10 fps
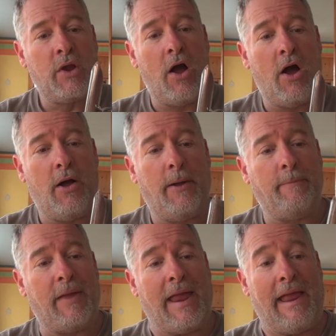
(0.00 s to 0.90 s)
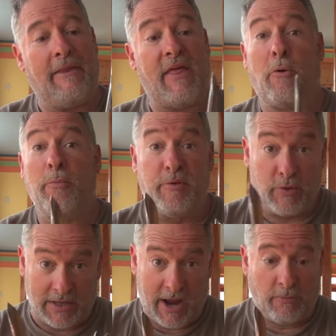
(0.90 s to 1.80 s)
Um, and that would be
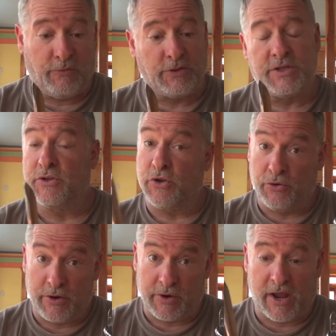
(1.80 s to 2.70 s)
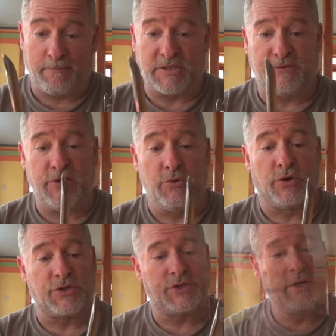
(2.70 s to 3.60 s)
really helpful to the Culinary Compass
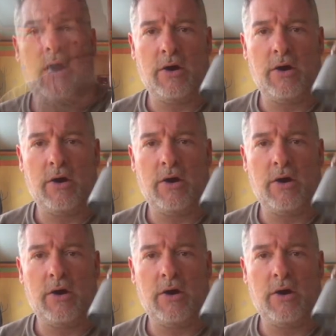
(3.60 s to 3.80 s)
viewers.